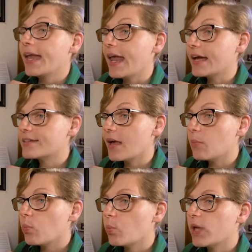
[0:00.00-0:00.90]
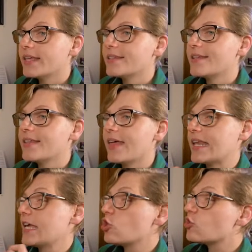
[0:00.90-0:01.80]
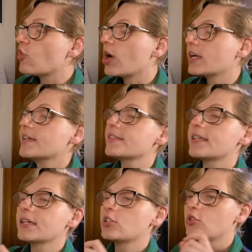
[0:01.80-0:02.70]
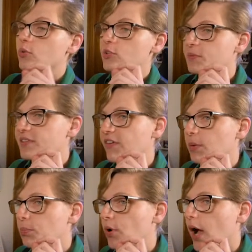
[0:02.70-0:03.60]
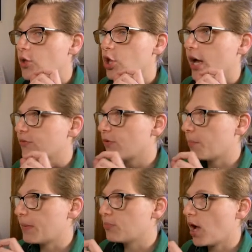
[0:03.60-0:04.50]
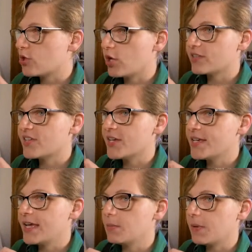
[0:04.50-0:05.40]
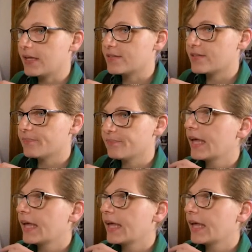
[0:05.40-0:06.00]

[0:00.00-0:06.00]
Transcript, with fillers: Next up, we can see that each song is linked to a specific project from my projects database.